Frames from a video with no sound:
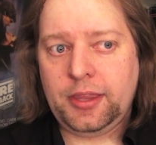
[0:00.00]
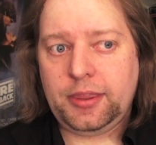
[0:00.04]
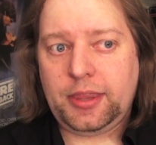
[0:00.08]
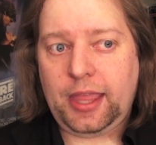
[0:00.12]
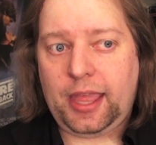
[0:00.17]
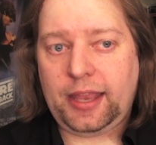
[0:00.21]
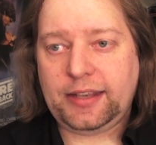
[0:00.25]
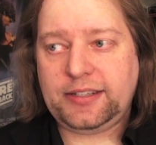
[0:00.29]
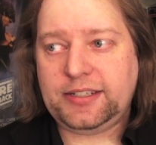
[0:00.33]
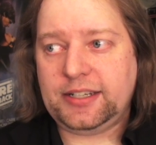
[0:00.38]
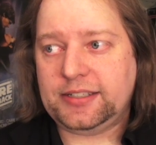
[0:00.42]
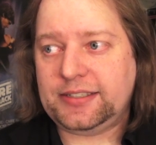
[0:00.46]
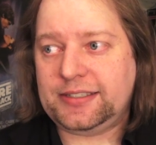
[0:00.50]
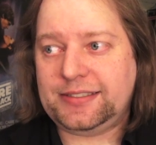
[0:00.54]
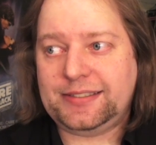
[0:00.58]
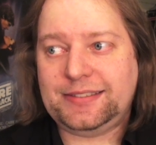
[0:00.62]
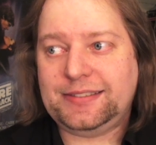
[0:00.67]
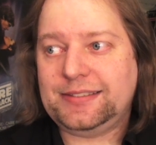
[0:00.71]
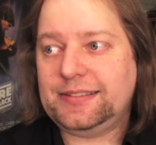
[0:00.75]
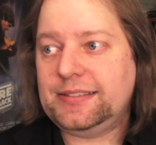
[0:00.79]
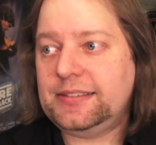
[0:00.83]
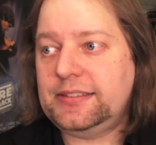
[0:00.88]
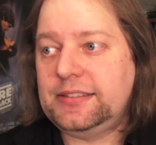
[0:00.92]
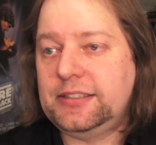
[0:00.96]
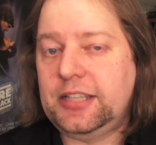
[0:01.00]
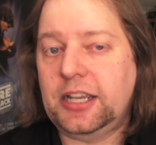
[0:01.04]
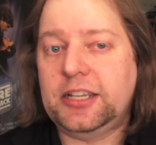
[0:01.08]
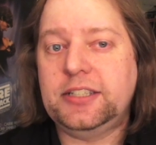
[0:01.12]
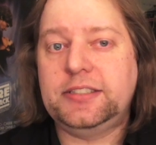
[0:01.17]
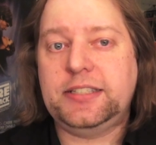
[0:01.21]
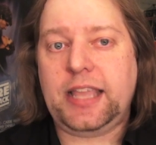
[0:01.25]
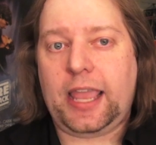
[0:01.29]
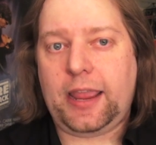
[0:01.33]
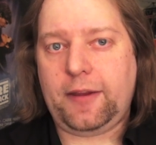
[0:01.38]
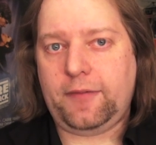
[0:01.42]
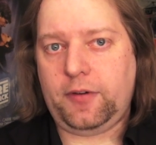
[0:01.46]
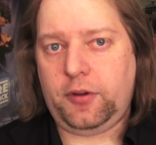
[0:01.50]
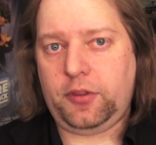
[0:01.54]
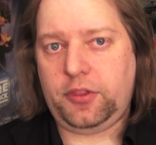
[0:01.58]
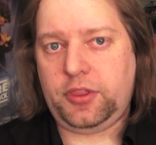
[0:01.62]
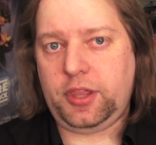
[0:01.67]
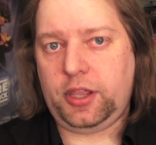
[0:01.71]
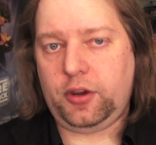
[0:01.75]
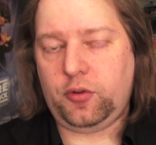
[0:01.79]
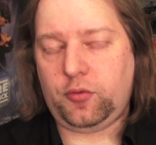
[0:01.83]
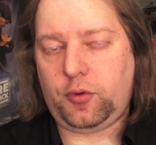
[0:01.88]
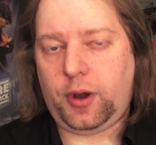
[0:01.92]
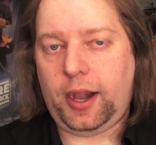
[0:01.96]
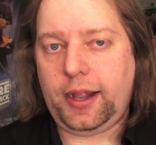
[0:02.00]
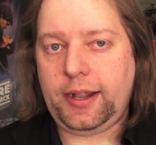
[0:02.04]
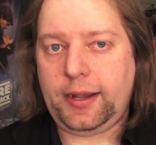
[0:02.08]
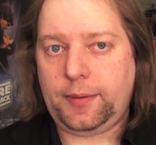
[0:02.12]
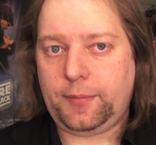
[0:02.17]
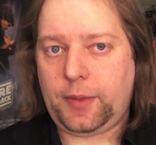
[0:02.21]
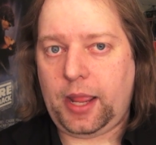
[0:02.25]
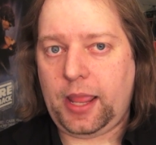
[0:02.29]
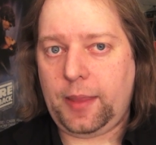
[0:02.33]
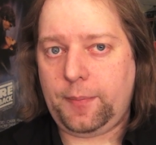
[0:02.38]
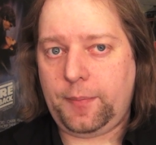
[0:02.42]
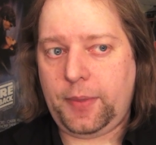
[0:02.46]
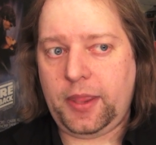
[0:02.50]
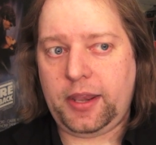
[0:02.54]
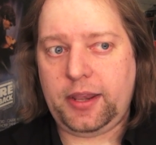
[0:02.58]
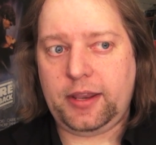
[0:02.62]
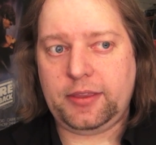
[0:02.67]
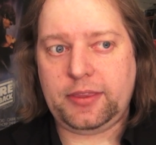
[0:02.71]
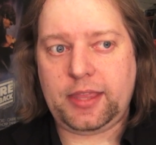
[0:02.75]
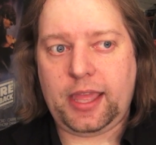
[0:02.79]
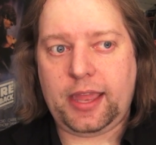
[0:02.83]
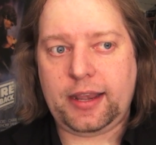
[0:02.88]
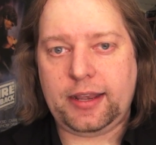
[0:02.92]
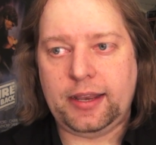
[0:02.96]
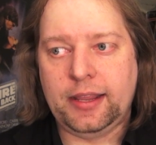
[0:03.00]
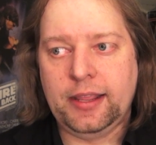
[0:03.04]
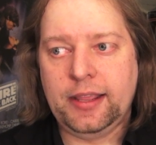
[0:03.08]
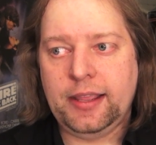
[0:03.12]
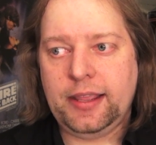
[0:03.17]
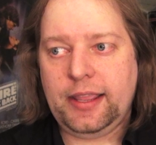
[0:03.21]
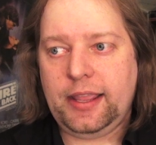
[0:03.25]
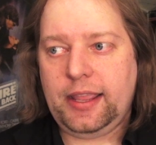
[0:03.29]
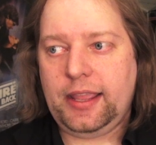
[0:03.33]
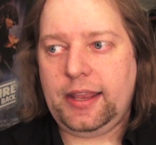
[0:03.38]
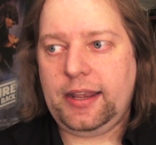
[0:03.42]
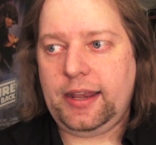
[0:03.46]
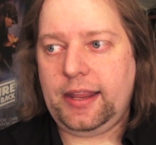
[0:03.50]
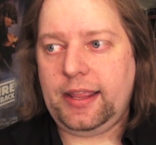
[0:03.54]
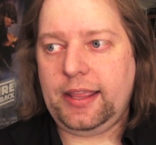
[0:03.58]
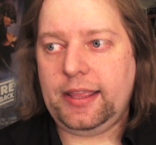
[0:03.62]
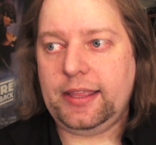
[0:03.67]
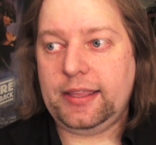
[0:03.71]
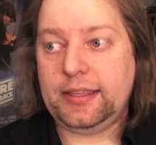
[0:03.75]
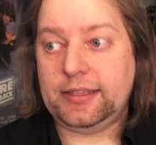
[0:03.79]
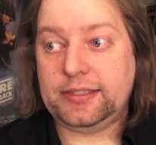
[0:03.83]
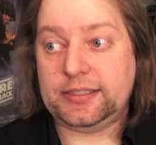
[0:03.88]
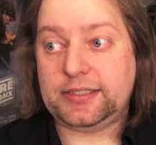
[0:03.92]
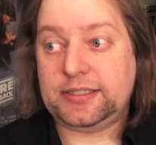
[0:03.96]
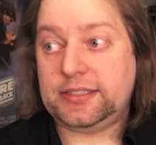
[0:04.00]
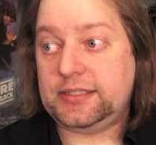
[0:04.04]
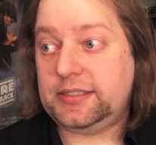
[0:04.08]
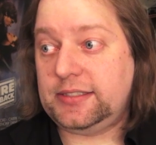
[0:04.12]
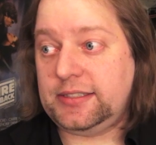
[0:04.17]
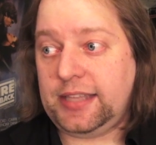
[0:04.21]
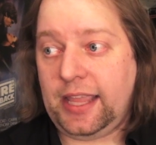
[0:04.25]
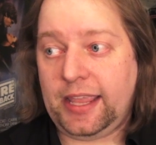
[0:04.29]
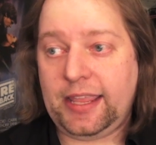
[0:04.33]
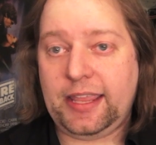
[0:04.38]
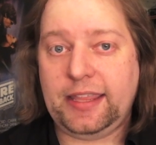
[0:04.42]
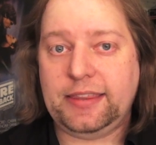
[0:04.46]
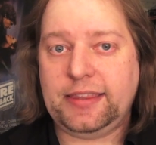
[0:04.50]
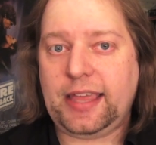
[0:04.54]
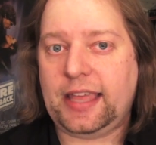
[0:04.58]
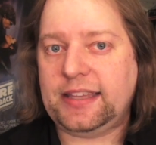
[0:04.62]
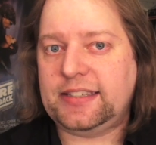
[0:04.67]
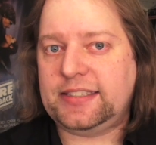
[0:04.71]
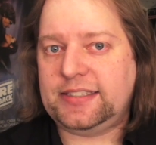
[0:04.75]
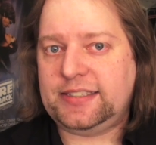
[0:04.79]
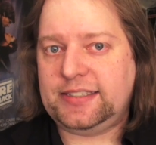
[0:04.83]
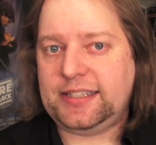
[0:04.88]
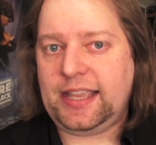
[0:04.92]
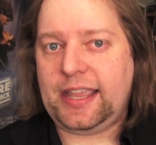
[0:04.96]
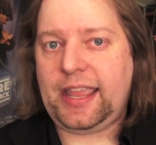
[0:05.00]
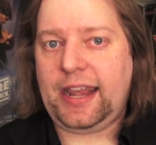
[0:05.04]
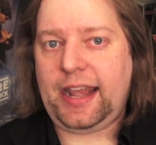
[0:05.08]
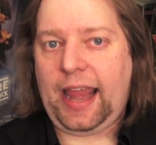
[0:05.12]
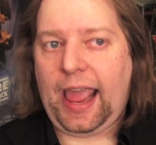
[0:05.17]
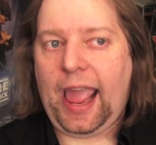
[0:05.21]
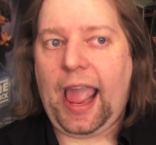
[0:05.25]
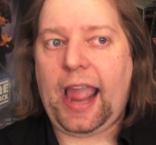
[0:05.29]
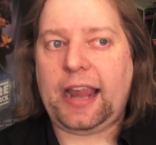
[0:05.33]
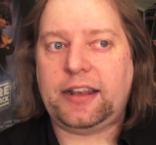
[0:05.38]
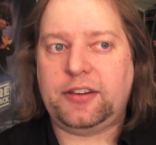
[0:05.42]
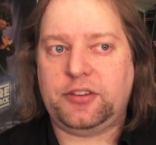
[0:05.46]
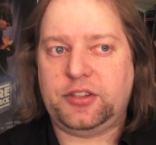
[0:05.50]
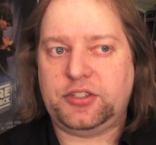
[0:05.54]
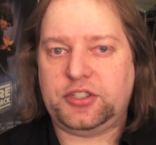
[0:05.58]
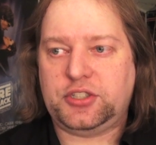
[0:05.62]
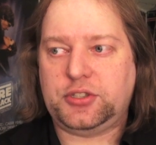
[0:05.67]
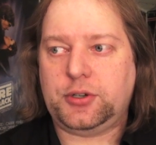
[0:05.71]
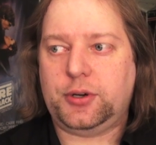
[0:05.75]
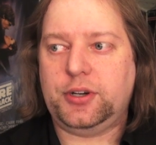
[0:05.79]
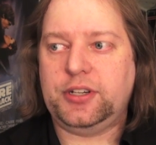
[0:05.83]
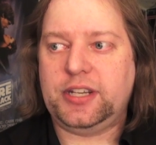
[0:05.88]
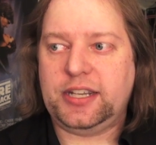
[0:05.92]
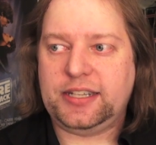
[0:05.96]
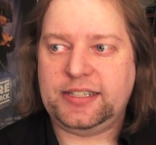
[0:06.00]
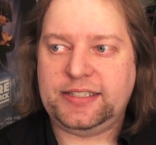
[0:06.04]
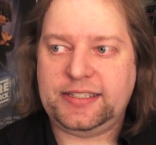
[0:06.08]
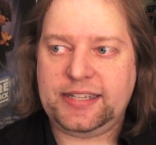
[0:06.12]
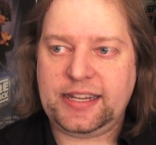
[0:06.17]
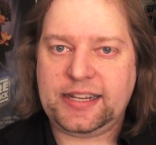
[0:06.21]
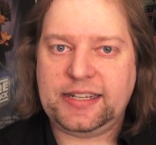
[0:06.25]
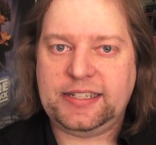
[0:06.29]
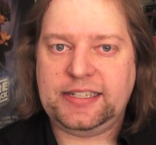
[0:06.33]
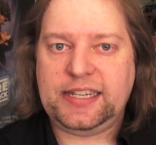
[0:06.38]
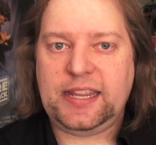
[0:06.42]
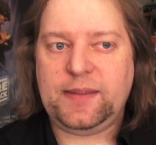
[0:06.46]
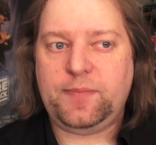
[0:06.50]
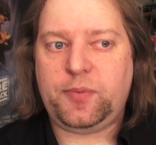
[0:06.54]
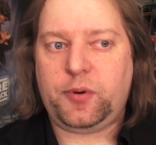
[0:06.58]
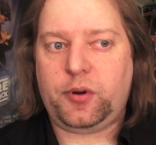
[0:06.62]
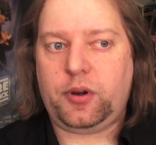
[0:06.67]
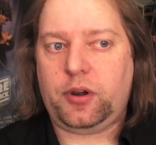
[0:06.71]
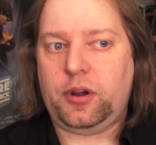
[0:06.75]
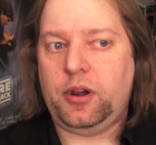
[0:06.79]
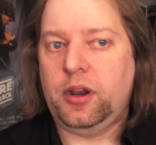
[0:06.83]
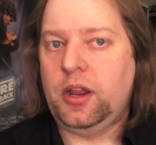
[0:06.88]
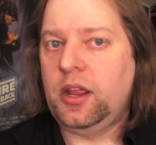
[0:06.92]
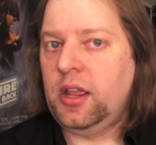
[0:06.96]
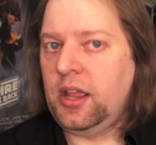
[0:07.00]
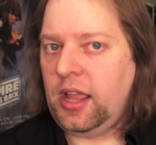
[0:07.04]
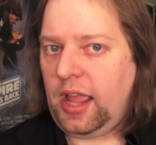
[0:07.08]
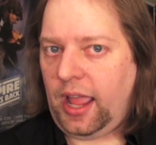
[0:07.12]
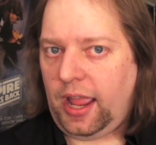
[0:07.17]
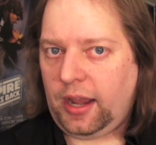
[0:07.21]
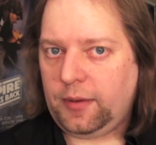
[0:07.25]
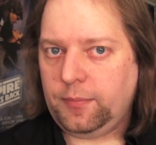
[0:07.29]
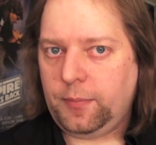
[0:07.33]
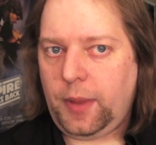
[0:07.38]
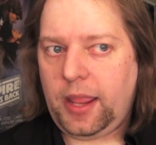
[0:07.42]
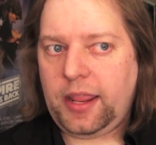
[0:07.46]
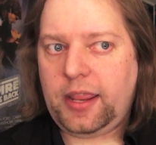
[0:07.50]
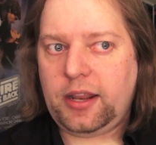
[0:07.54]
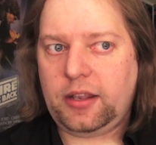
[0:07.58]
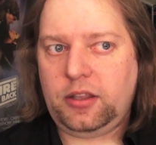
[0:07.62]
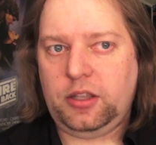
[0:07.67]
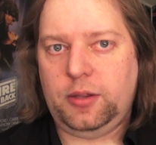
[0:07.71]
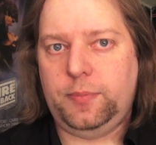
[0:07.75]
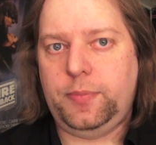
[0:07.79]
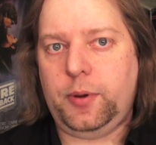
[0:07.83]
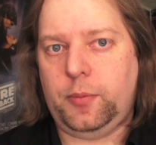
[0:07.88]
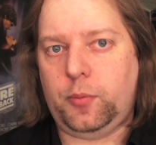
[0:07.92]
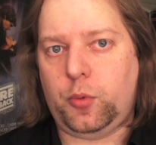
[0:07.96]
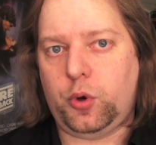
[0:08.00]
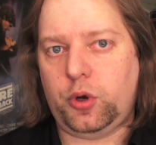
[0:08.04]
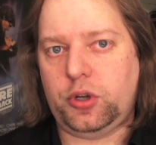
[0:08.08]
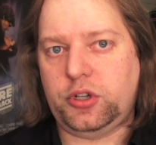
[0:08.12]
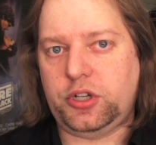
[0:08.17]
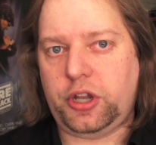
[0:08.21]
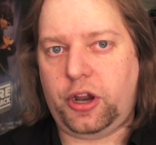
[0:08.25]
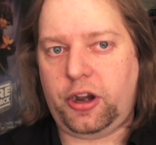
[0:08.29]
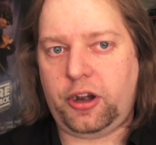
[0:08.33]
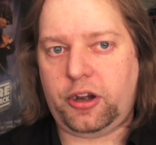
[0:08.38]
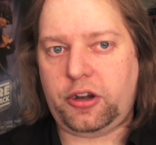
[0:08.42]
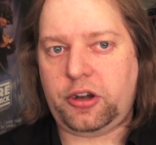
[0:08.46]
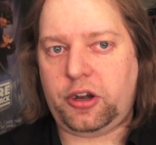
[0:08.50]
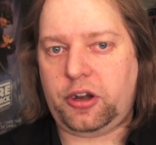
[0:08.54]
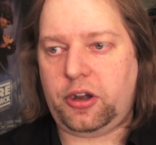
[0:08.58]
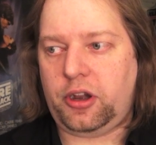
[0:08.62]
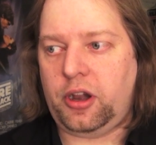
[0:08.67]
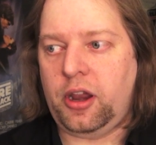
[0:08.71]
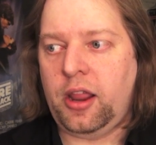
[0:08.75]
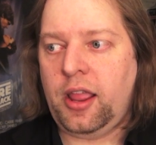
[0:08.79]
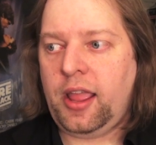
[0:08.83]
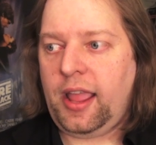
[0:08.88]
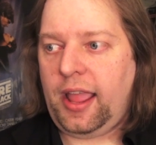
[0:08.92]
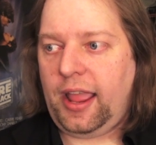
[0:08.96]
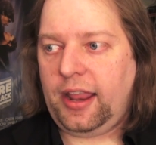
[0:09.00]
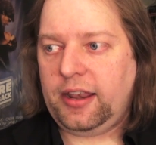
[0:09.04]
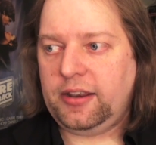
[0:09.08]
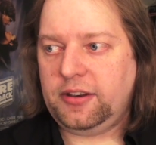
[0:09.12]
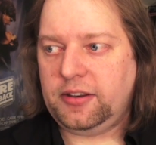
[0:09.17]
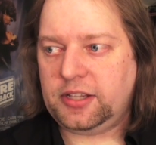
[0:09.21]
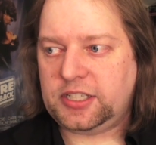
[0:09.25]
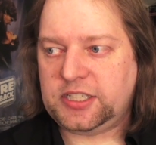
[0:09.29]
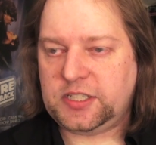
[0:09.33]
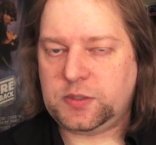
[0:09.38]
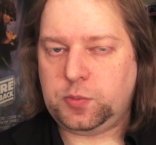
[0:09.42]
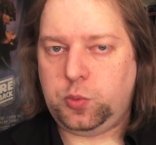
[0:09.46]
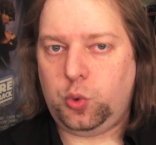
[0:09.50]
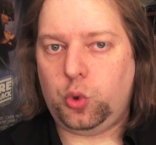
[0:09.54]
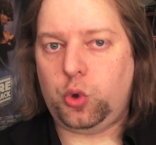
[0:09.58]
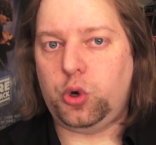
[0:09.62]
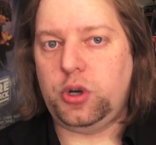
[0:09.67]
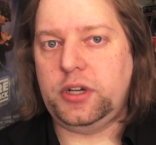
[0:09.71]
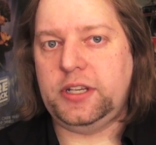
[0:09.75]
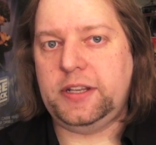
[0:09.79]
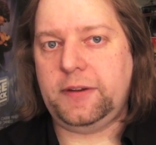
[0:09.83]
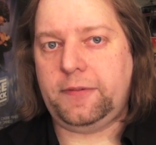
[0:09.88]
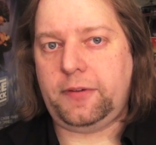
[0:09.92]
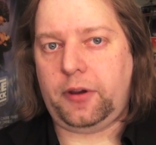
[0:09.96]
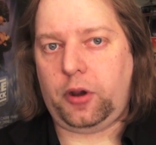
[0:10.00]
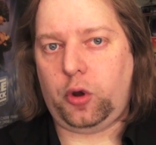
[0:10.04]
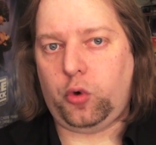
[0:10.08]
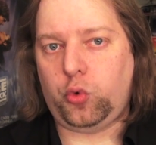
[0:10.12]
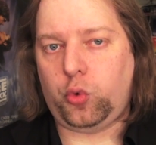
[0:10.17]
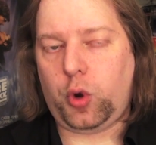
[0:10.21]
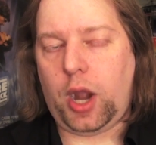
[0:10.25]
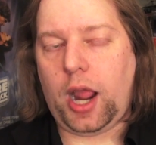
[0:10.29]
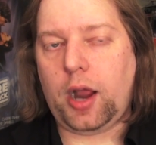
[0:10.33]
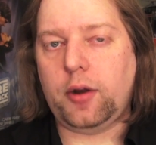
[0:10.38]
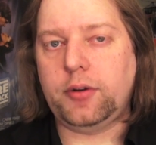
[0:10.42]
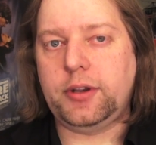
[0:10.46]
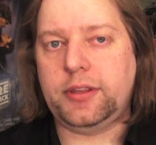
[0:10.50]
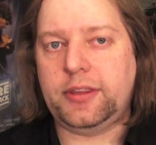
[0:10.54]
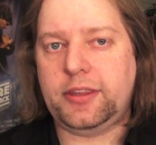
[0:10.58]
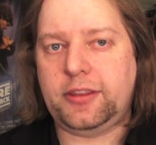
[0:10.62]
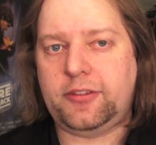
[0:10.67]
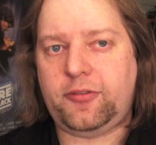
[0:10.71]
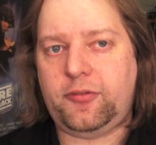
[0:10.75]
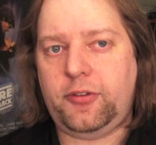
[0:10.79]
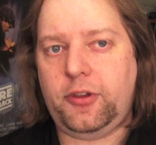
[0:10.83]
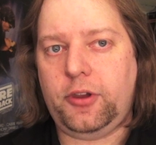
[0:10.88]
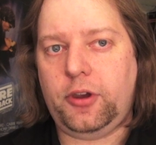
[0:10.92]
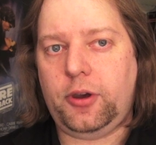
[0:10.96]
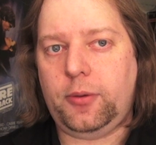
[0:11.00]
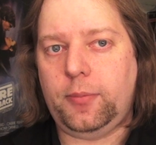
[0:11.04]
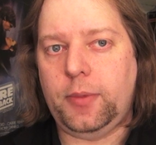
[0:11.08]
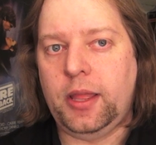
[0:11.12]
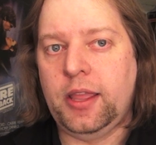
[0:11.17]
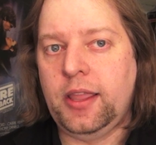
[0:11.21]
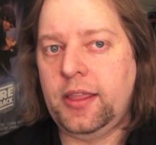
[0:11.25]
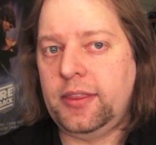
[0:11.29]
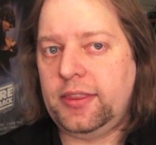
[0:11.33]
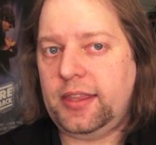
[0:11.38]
that just does everything right, in my opinion, that it is taking that second act of the story to dig deeper and make it a little bit more darker and explore different ground in this film,